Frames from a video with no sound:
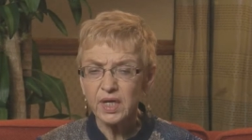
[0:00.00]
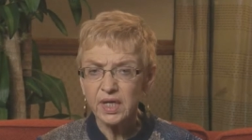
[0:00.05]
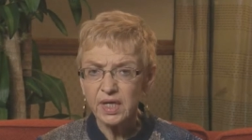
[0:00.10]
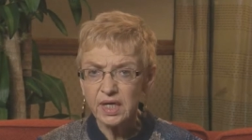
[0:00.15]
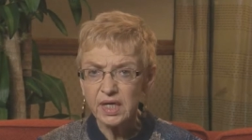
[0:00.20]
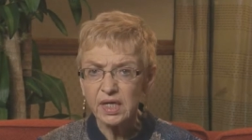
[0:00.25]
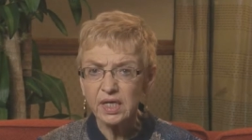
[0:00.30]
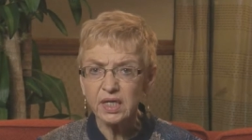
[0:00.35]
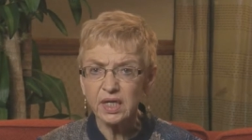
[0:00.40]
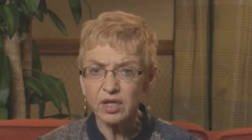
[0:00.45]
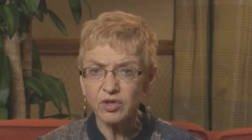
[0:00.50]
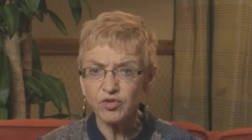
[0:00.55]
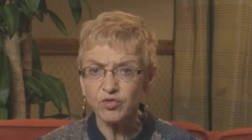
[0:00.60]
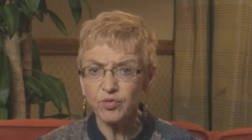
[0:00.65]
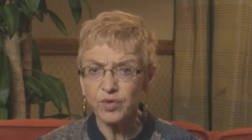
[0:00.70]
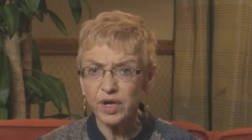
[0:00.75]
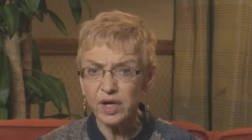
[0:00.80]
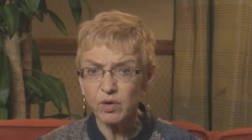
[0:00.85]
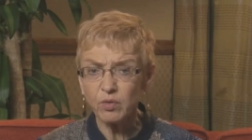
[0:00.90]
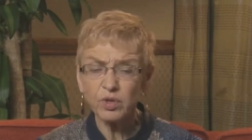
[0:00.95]
eat and
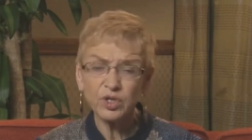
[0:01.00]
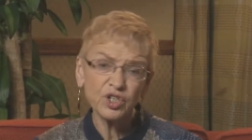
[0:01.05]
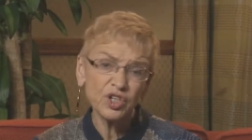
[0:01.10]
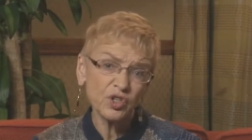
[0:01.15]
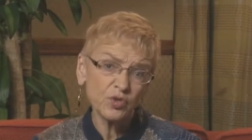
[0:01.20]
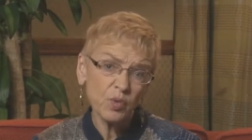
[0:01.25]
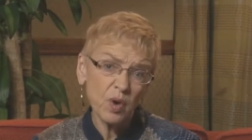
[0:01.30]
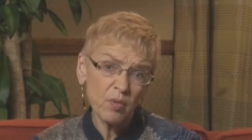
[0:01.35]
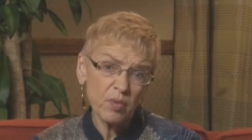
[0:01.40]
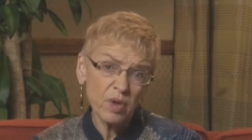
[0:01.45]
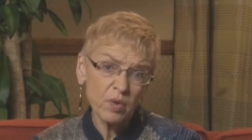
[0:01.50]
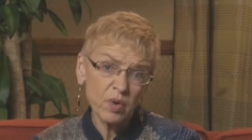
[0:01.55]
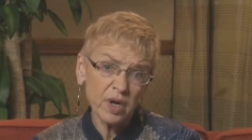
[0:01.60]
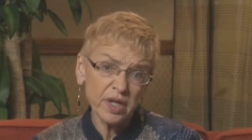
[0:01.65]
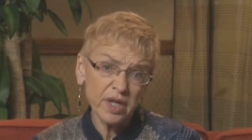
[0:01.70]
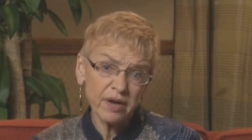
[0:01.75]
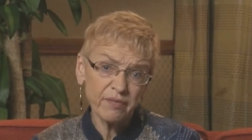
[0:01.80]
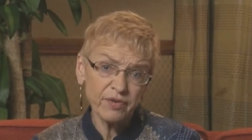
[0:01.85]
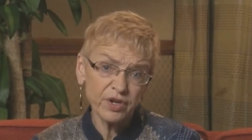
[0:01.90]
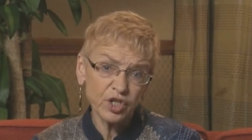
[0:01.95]
drink, which is what we
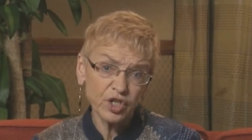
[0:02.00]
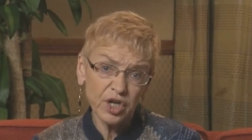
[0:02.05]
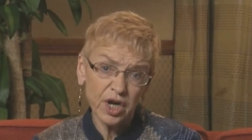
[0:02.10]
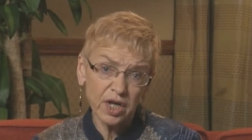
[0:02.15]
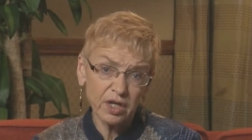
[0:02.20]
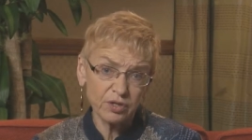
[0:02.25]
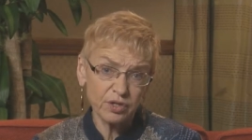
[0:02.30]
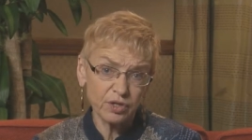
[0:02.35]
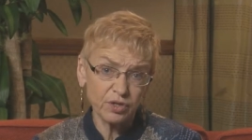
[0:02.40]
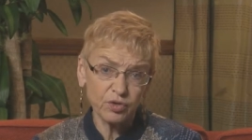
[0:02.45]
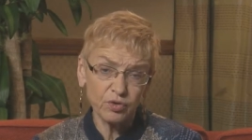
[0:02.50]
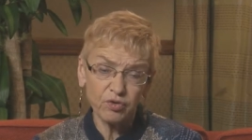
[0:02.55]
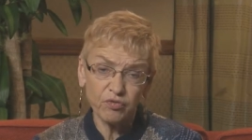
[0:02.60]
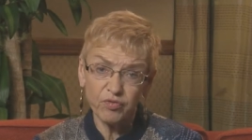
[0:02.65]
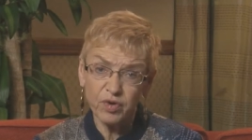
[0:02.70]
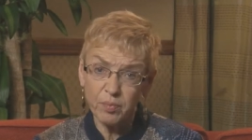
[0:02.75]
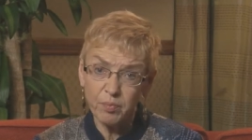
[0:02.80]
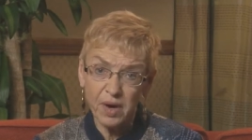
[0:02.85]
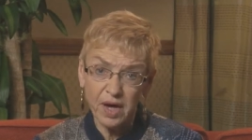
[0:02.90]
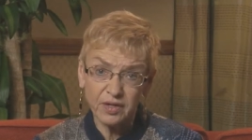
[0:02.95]
want every child to do if
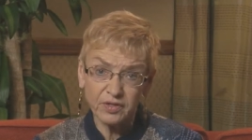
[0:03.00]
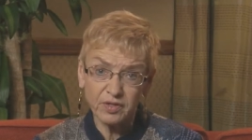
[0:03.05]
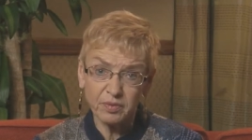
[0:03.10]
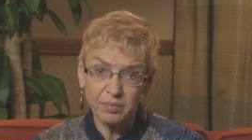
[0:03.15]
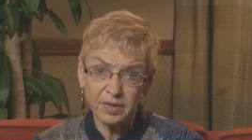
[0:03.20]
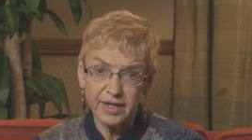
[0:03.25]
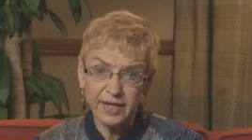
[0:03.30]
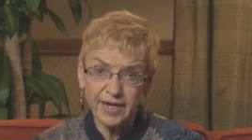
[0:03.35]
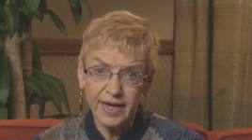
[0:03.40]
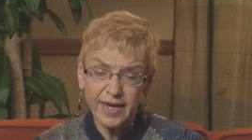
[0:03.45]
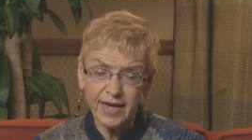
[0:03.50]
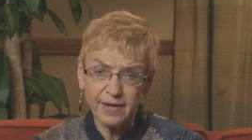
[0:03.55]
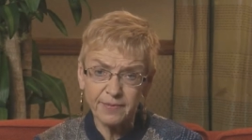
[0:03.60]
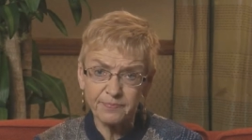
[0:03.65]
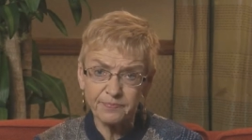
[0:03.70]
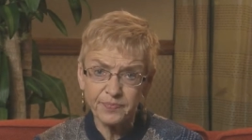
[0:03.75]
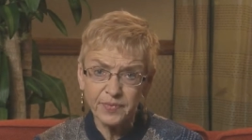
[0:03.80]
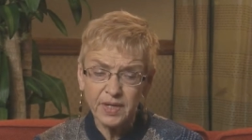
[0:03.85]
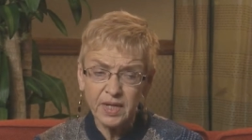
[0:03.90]
we possibly can.